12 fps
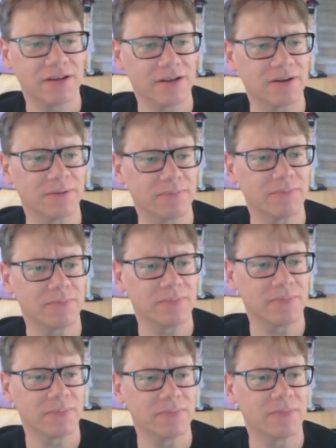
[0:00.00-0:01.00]
I'm 48,
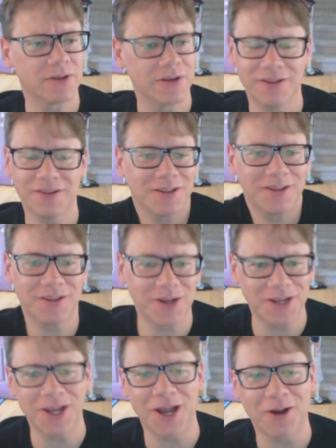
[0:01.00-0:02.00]
so I'm only like a year older than you.
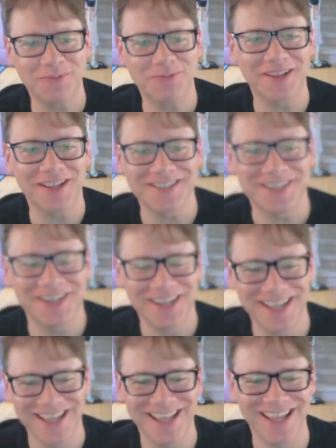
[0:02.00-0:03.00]
So yeah, so yeah, so yeah,
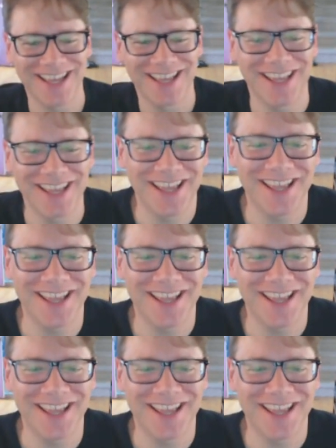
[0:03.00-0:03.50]
we're the same age.